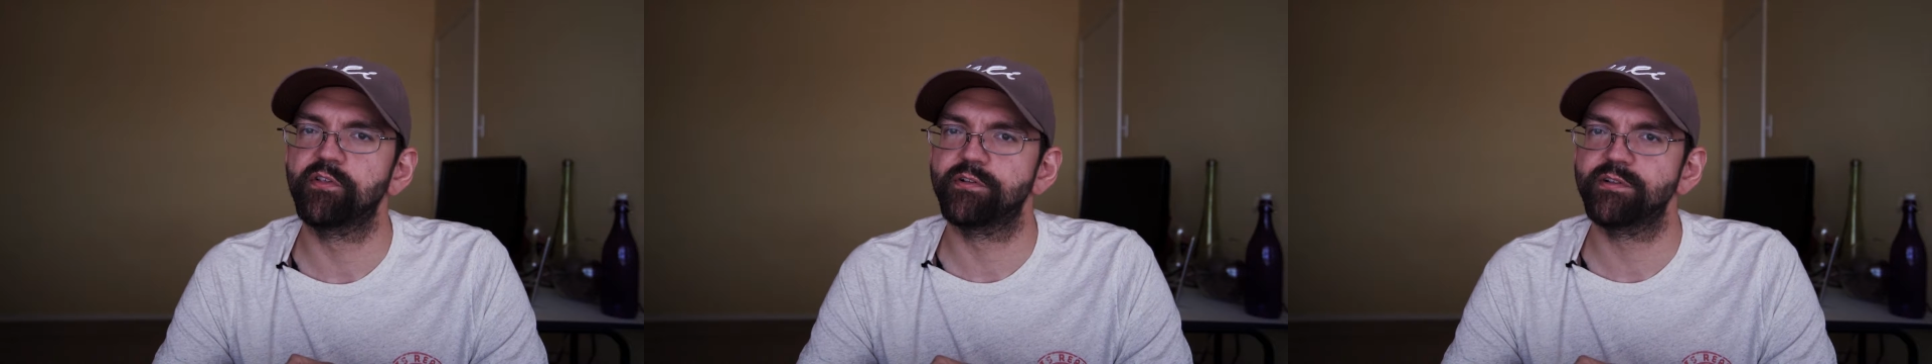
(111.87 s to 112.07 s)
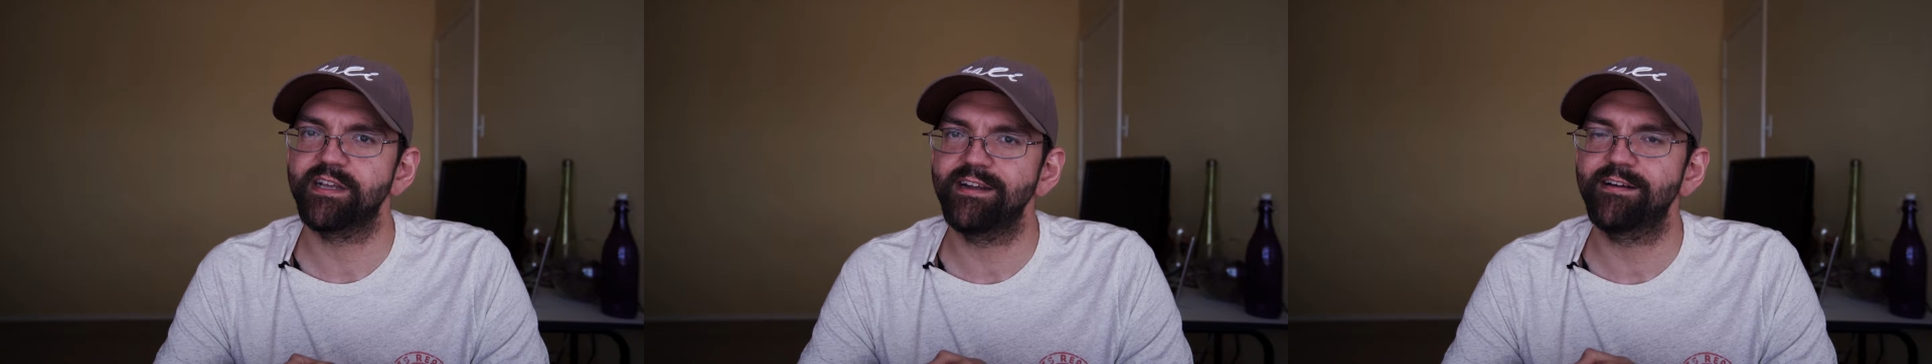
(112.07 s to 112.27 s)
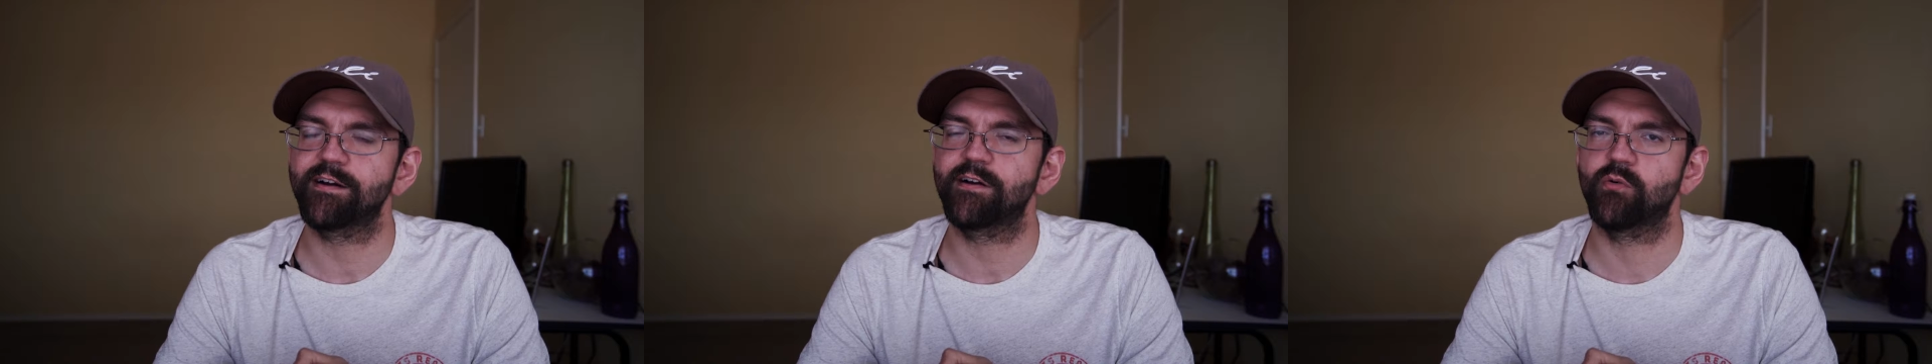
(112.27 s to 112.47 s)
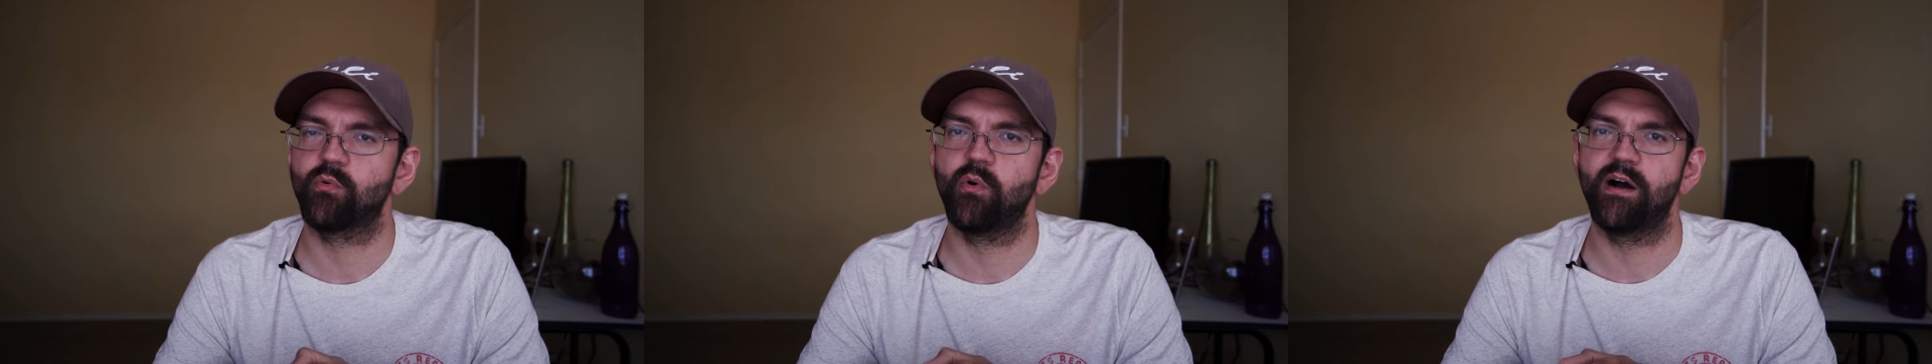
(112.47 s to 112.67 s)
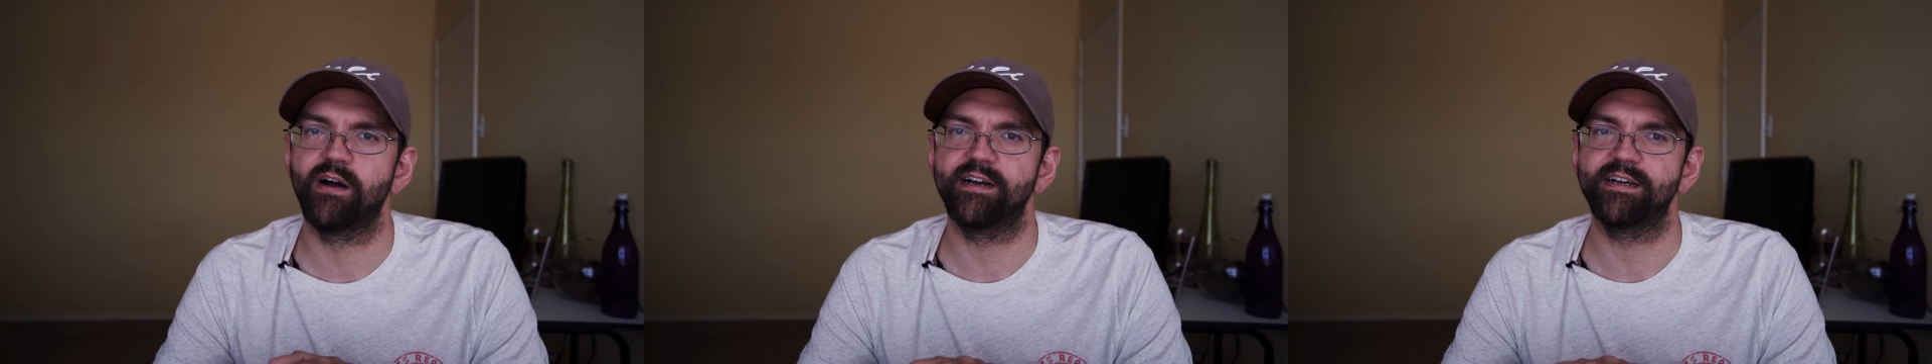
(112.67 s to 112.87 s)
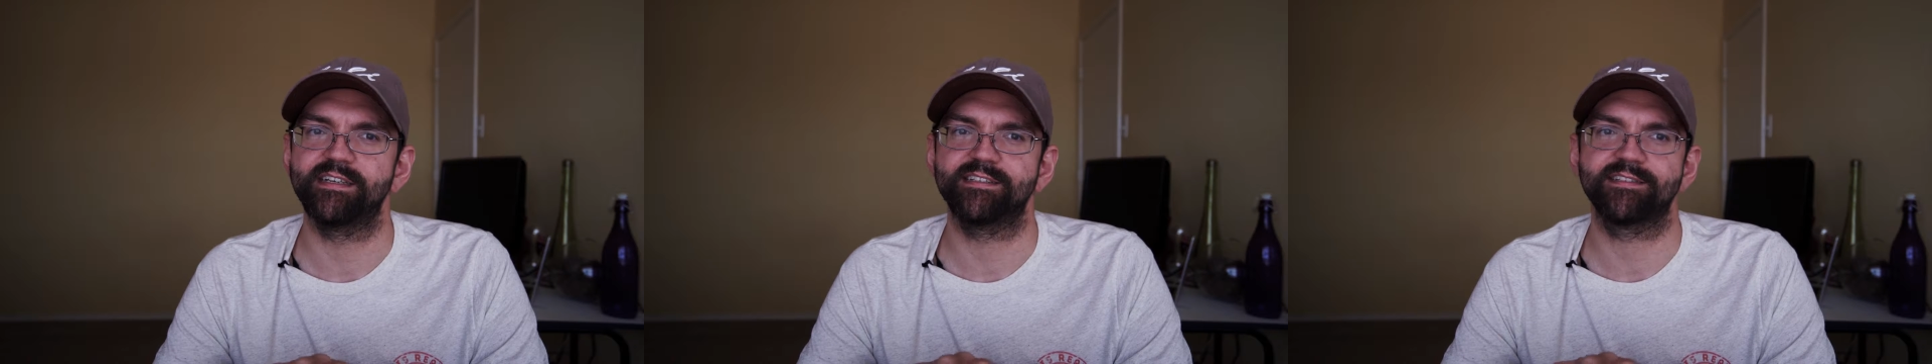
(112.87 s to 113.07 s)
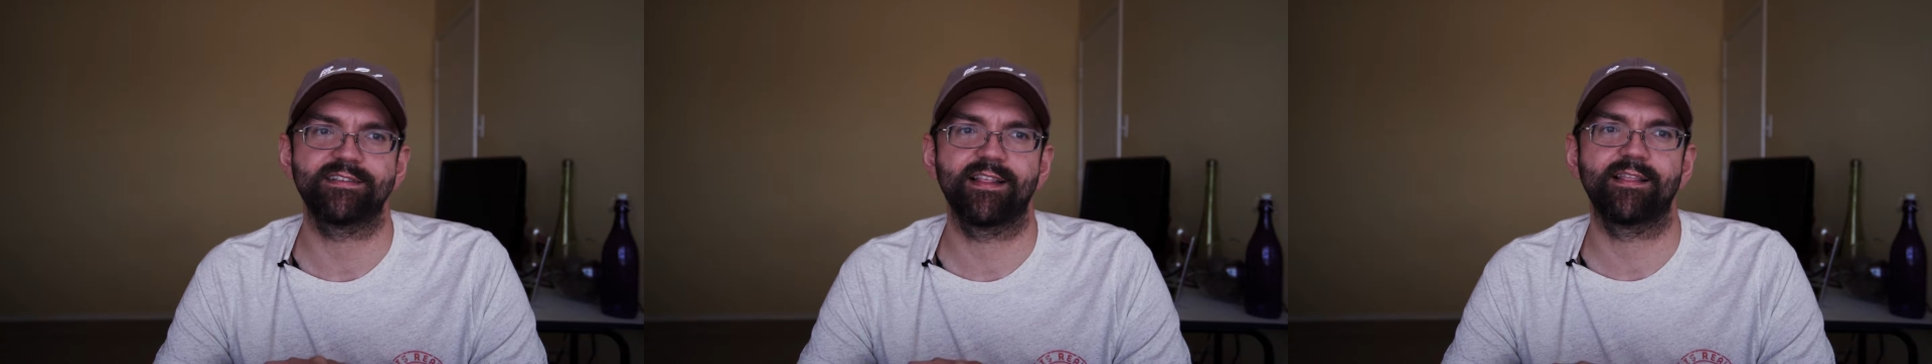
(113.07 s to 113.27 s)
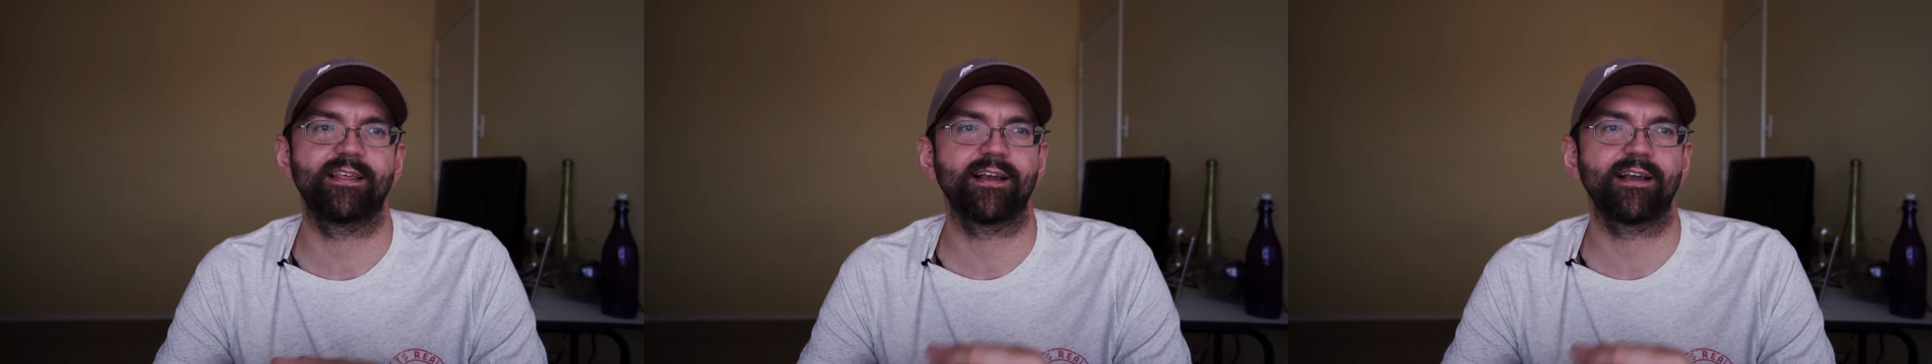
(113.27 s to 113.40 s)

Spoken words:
the leader was